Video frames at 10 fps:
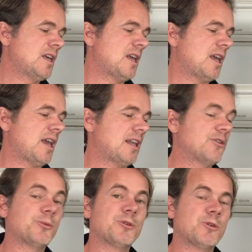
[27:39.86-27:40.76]
and it
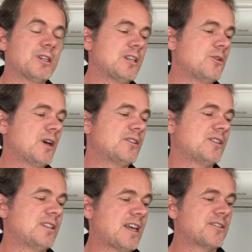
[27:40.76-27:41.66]
was between the US
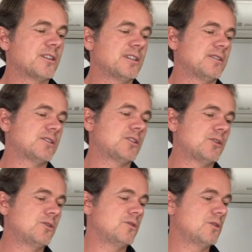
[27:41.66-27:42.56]
and Netherlands,
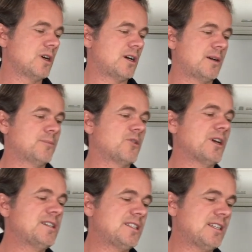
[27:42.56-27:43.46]
two
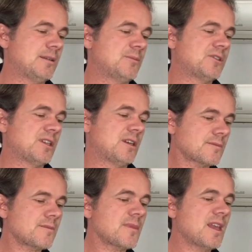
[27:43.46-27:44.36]
great teams.
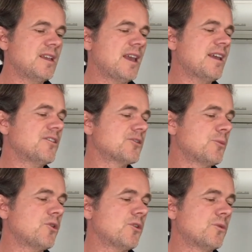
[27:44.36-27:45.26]
And Anders
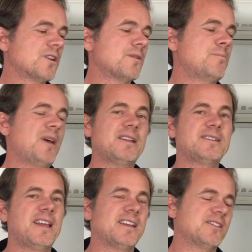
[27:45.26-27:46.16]
Mol, one of the
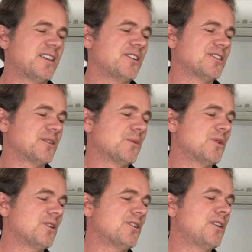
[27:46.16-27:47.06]
best hand setters in the
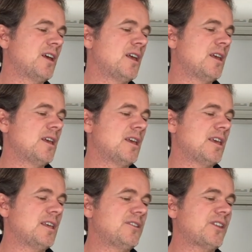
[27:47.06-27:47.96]
world,
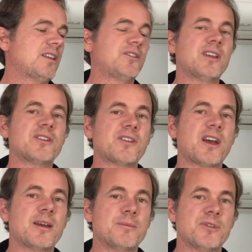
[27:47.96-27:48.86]
he set 6
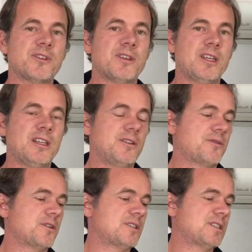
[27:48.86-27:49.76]
times in the
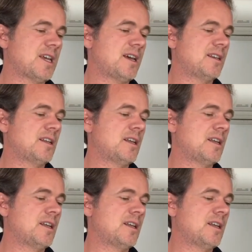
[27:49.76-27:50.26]
first set.